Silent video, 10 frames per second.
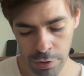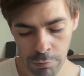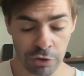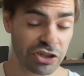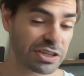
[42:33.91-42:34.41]

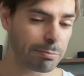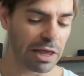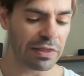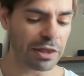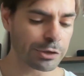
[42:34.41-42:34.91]
Well, just
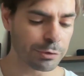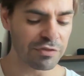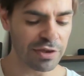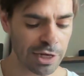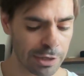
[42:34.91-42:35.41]
apply that to a
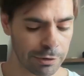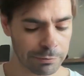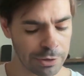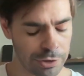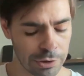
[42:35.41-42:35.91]
video,
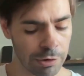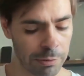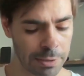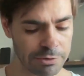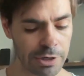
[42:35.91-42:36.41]
and you know
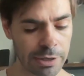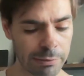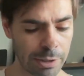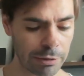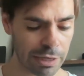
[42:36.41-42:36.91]
what I'm talking
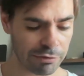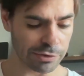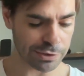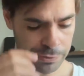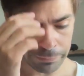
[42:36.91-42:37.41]
about.
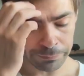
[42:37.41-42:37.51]
Levels